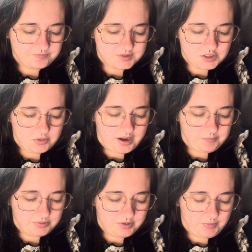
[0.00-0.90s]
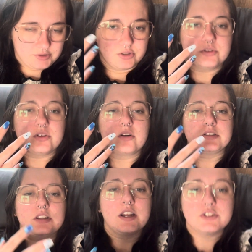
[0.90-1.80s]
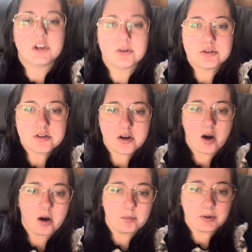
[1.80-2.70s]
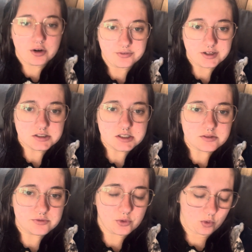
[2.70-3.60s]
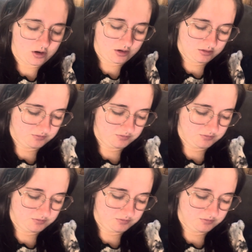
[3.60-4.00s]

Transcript: So I believe my two songs that I chose are